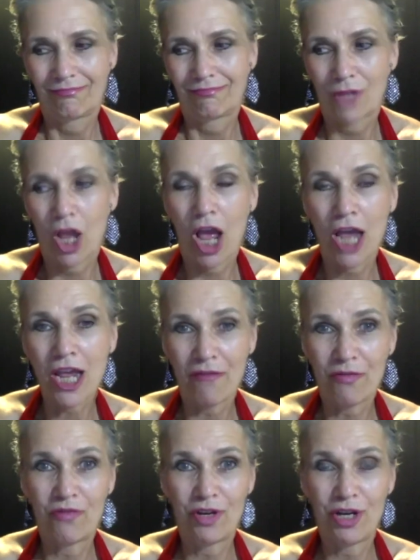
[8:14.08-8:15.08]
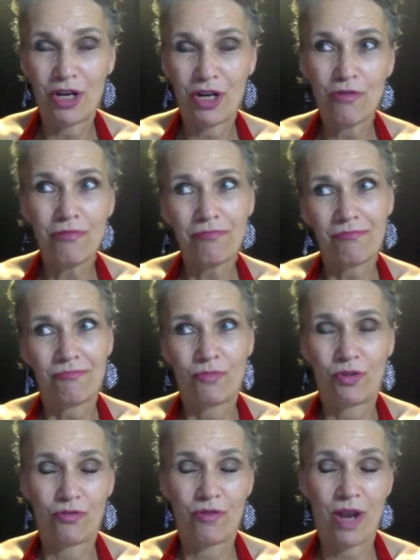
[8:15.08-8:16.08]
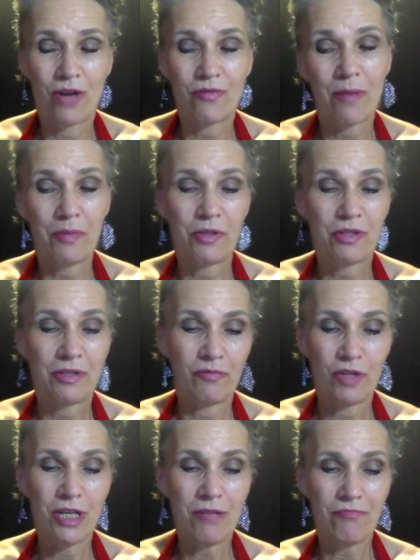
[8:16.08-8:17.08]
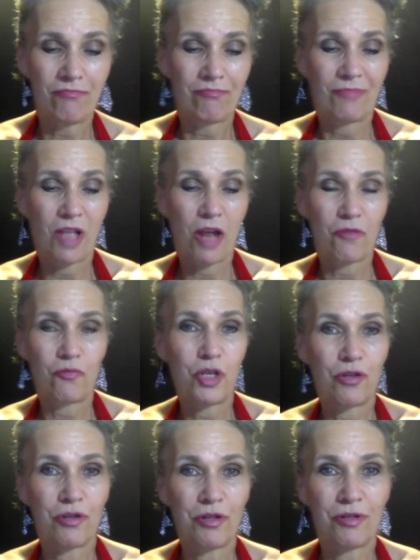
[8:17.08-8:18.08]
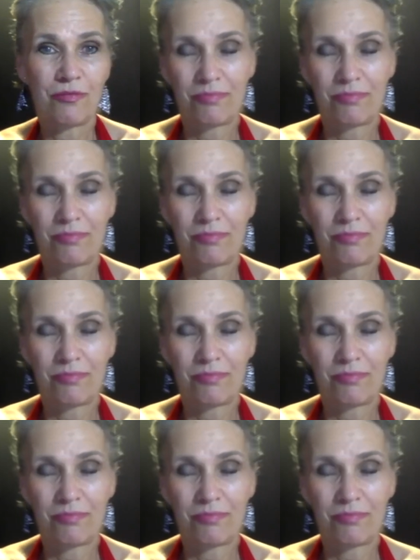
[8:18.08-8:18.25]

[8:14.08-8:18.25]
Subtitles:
I have a video with the Grand Rapids Symphony that we could